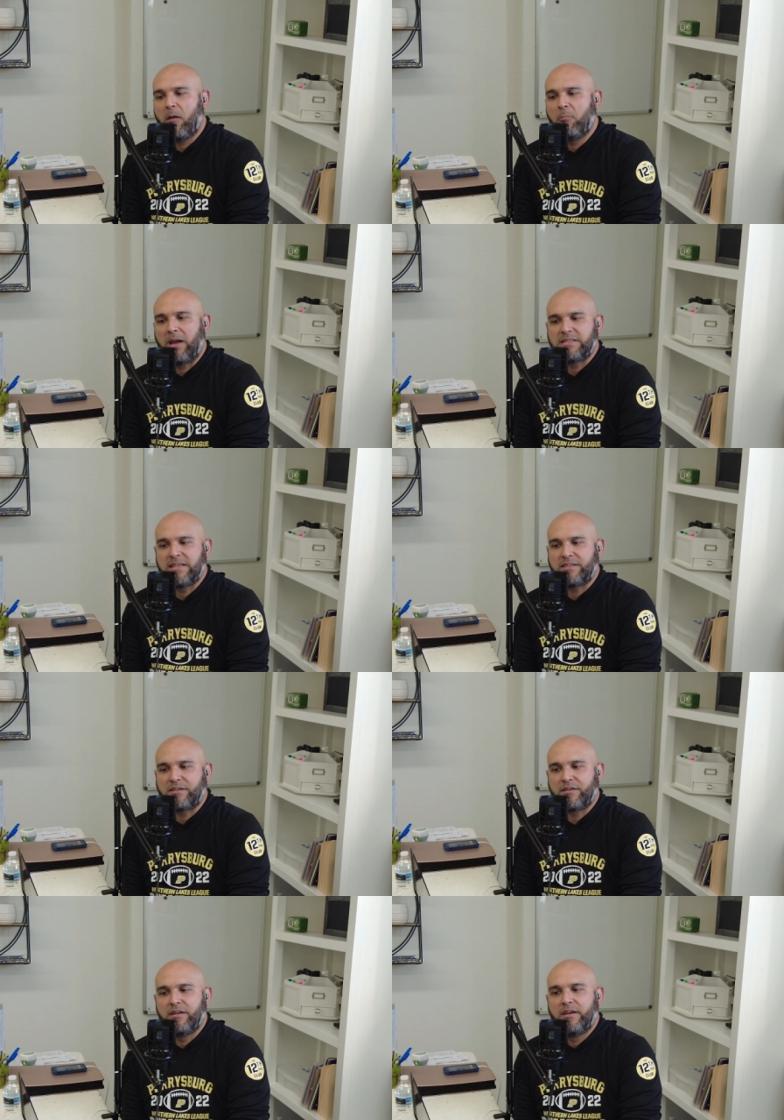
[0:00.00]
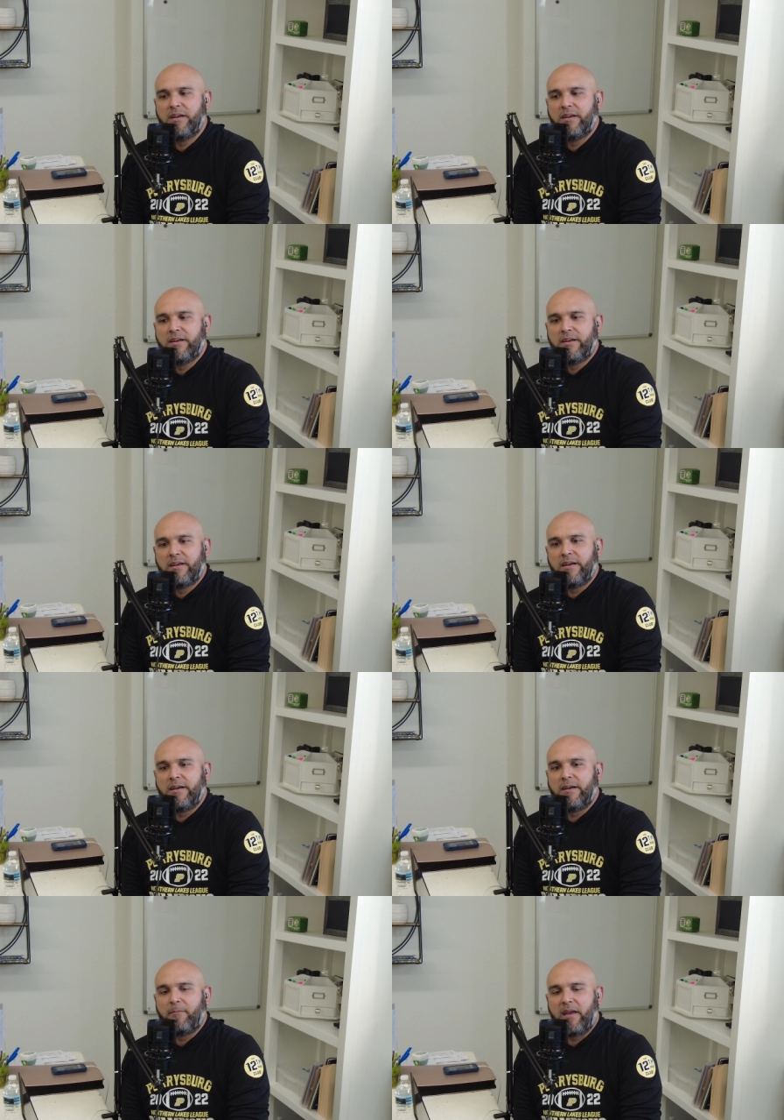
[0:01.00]
My sister,
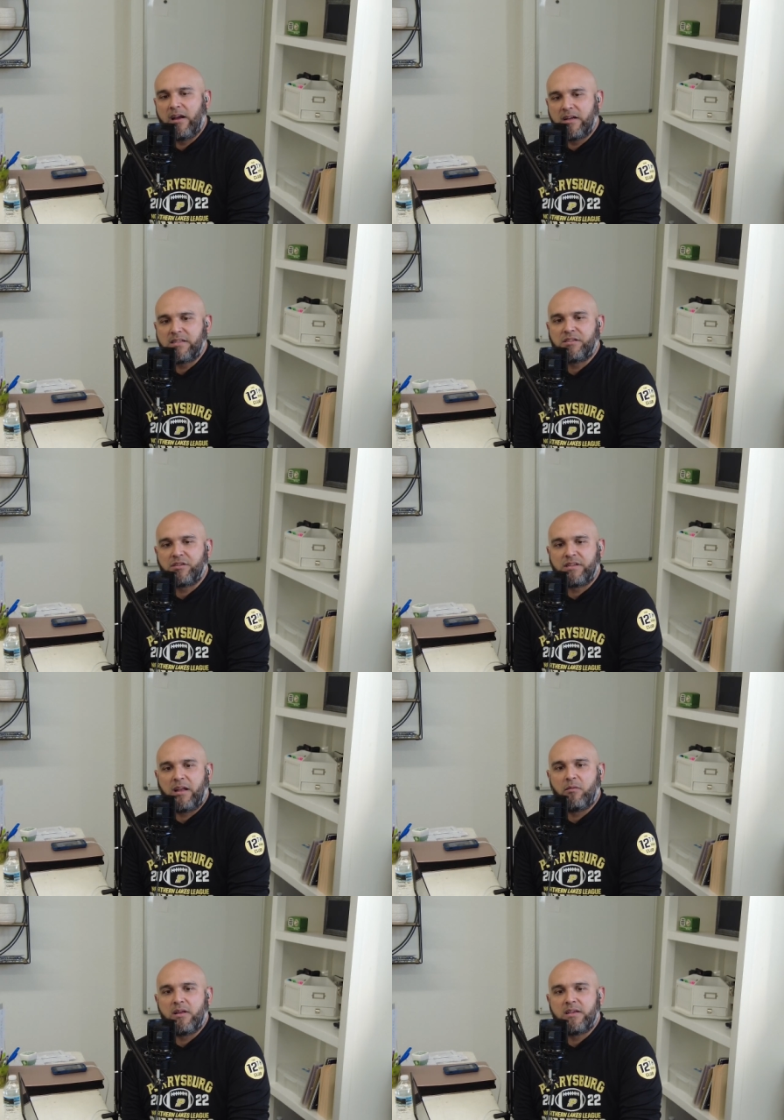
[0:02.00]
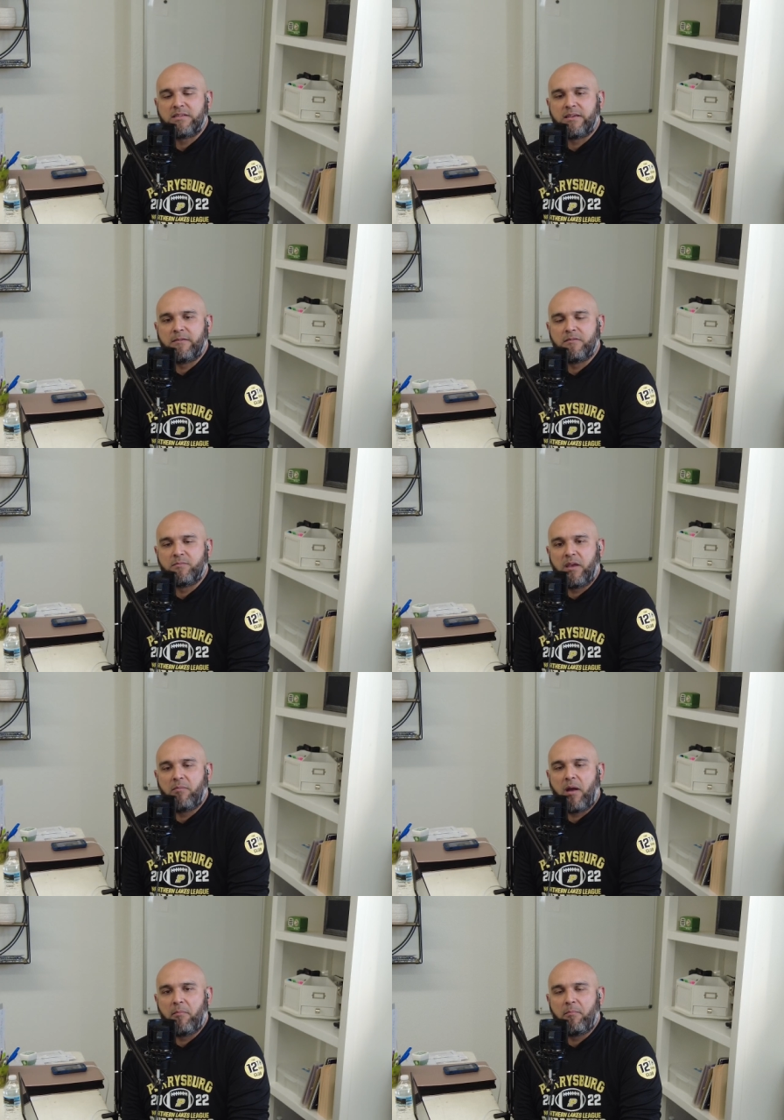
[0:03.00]
uh, my younger sister stayed with us. It was
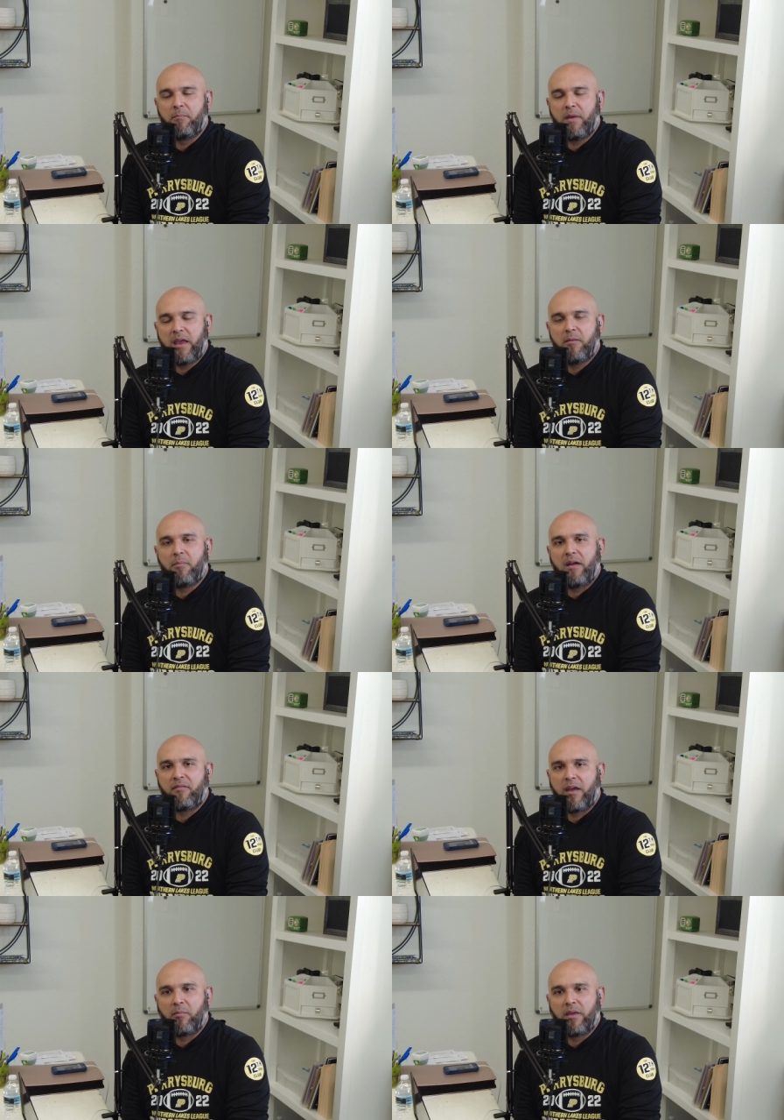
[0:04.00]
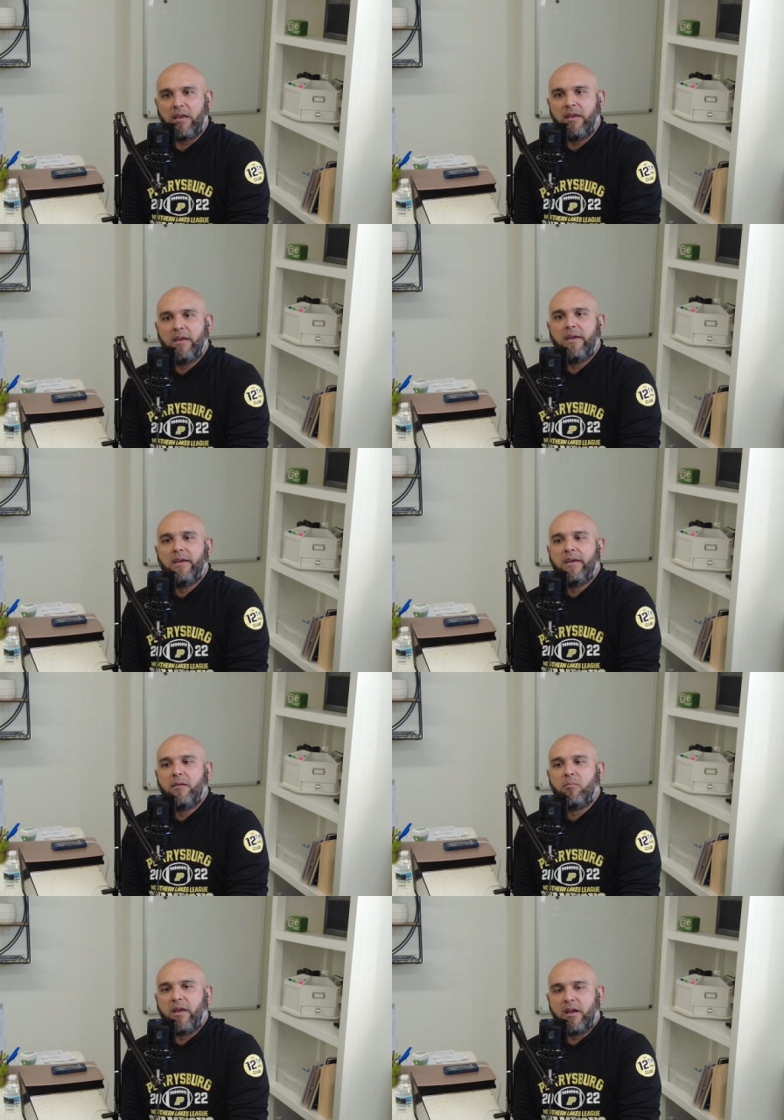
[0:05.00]
me, my me, my family,
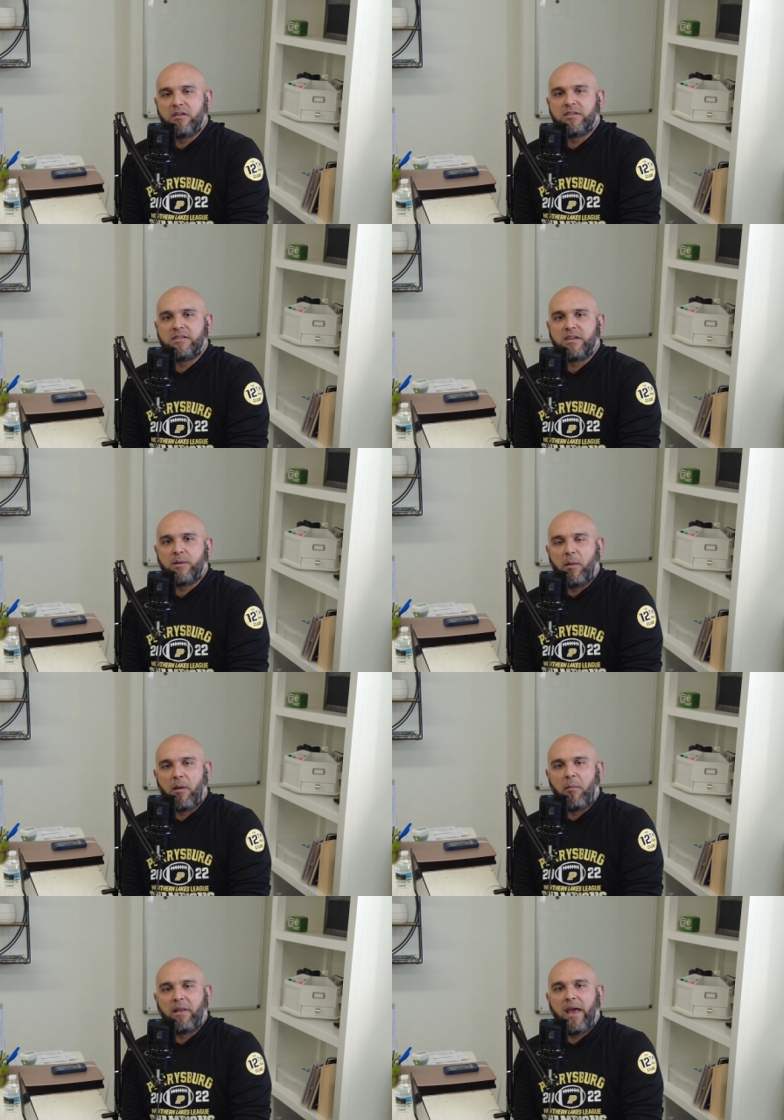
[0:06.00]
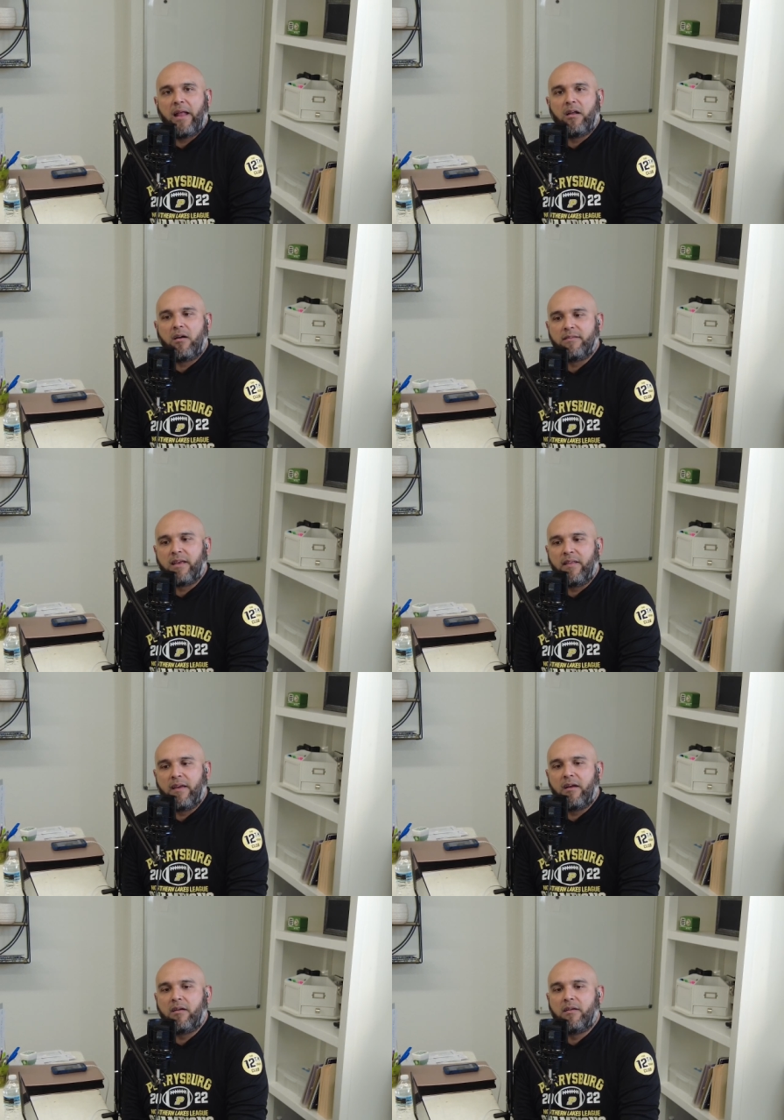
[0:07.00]
my younger sister, my mom and dad all stayed
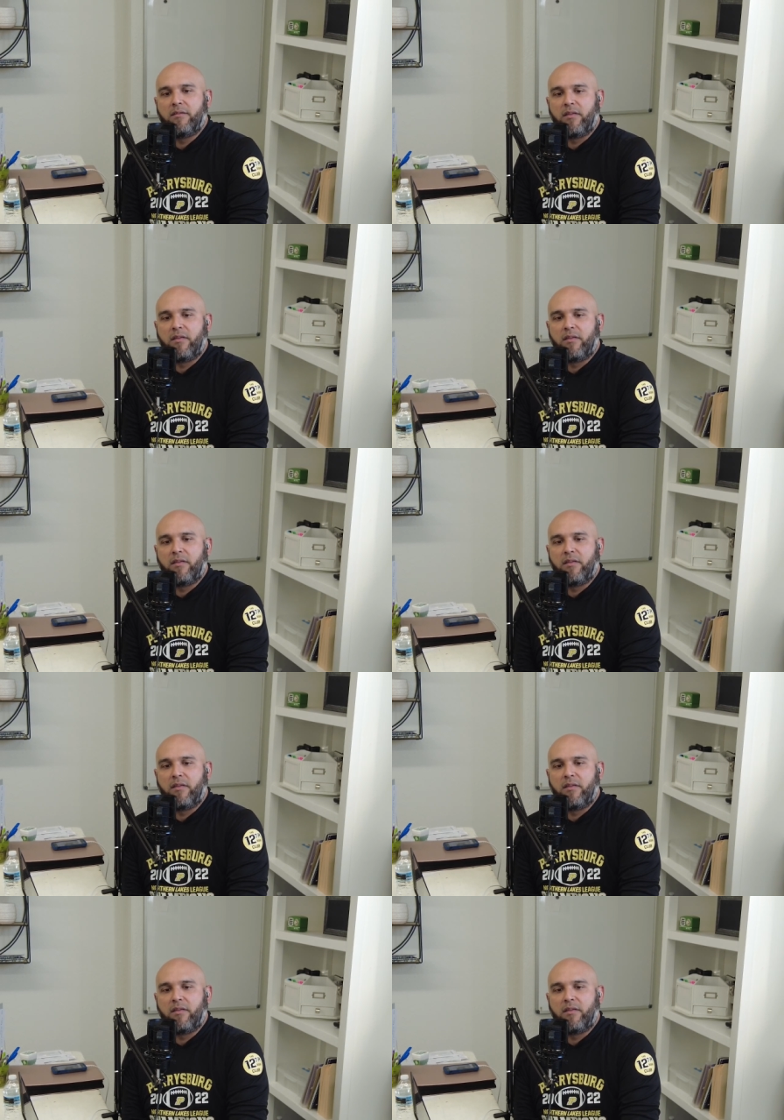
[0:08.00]
there.